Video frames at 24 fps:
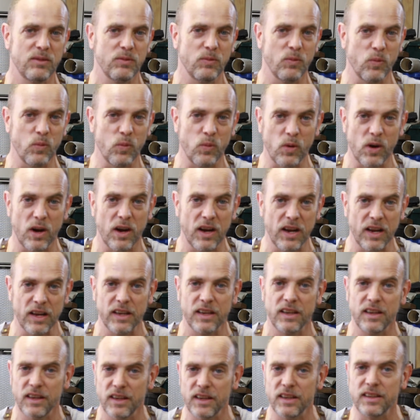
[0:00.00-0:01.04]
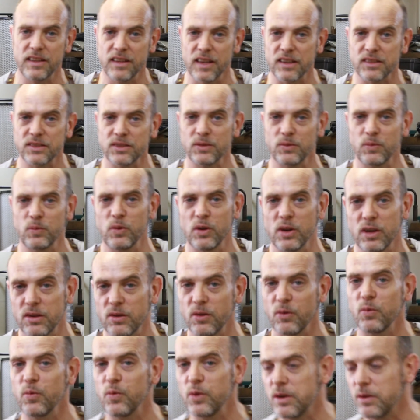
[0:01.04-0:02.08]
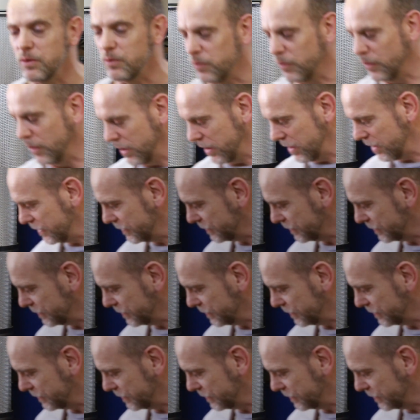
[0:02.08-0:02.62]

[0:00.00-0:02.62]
why it doesn't work or wouldn't work.